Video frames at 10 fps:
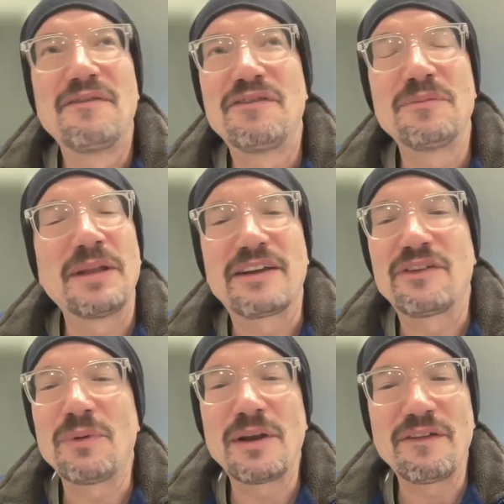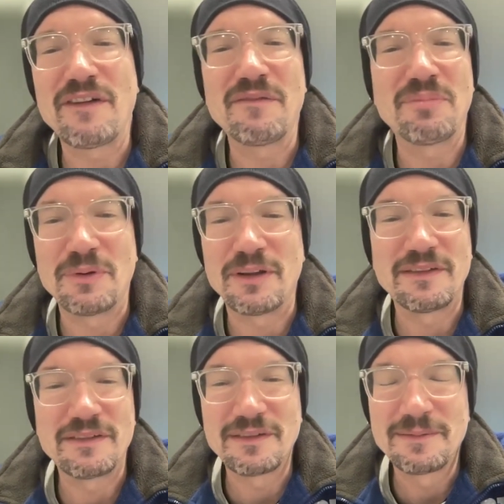from like 25
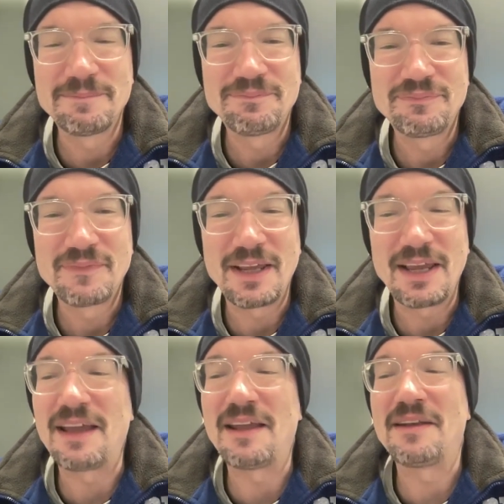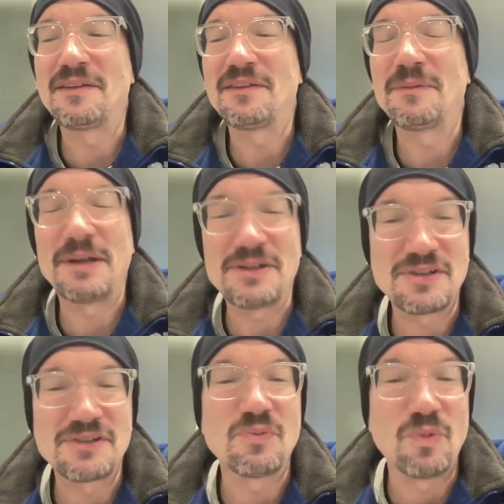points and the
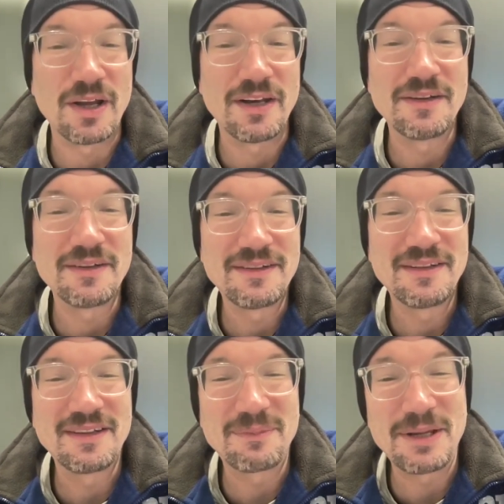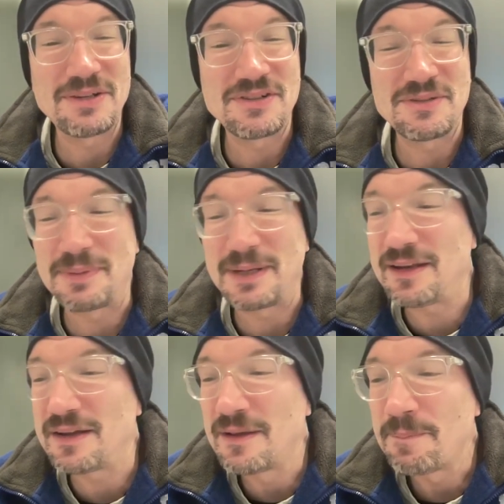Patriots won. The Patriots
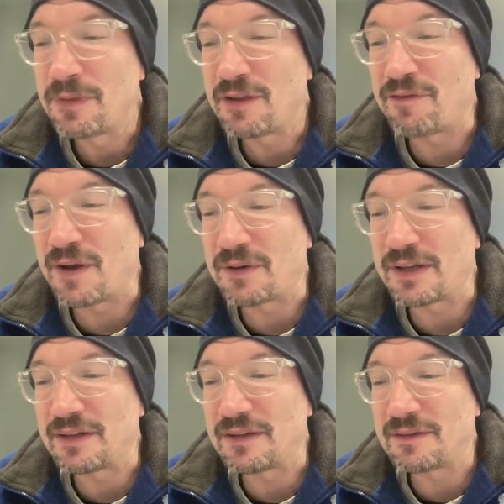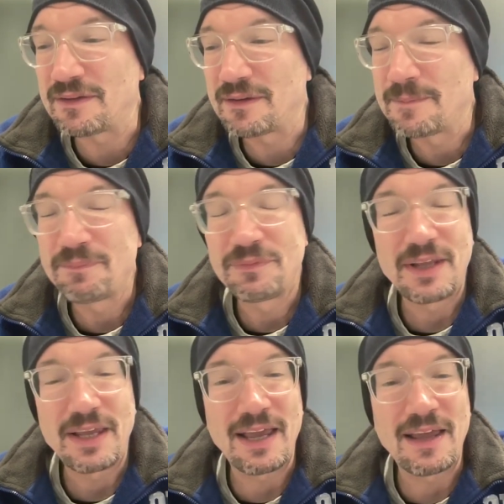beat the Falcons
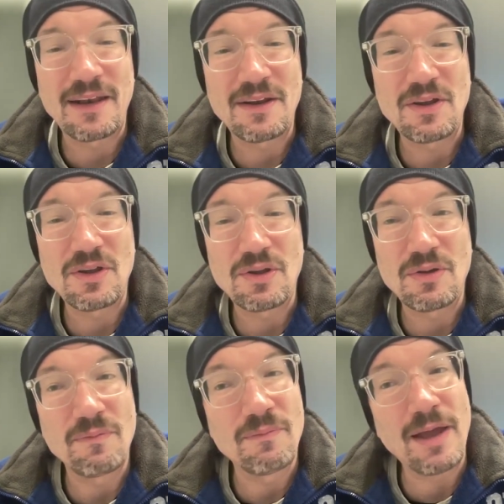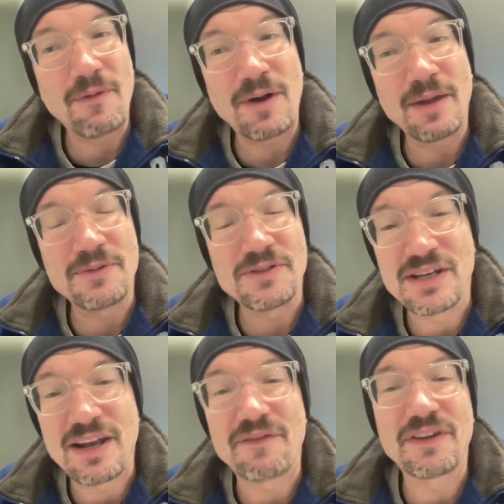and Matt Ryan was
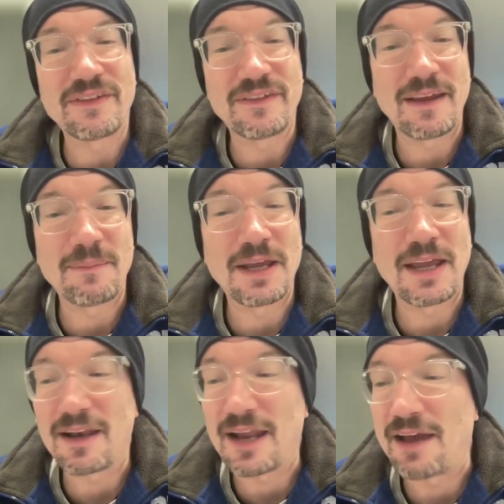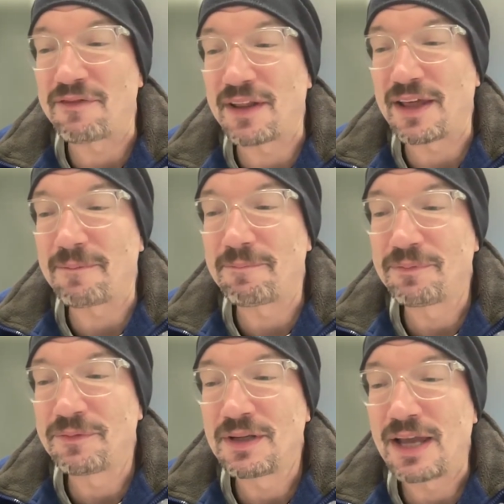never the same again after that.
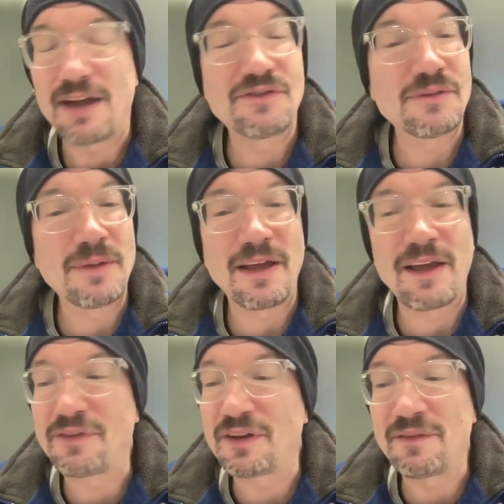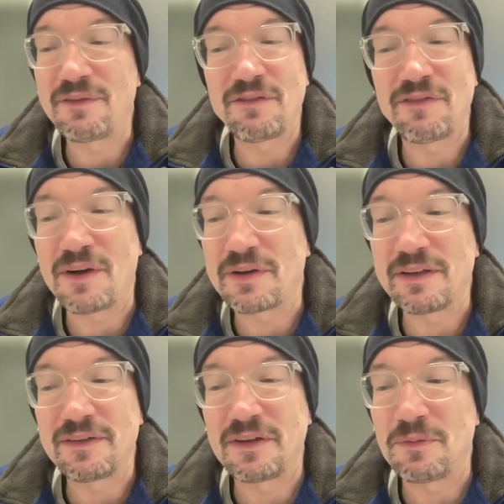After leaving the
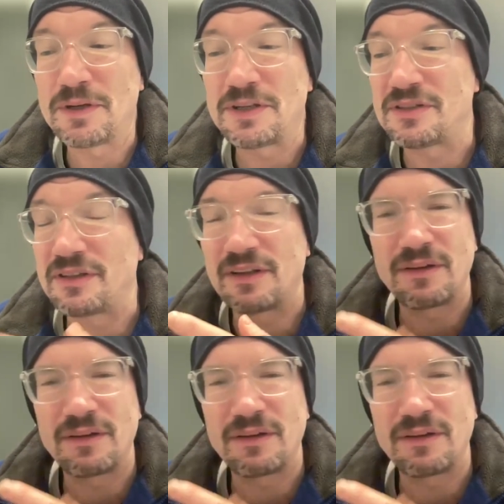Falcons, he went to the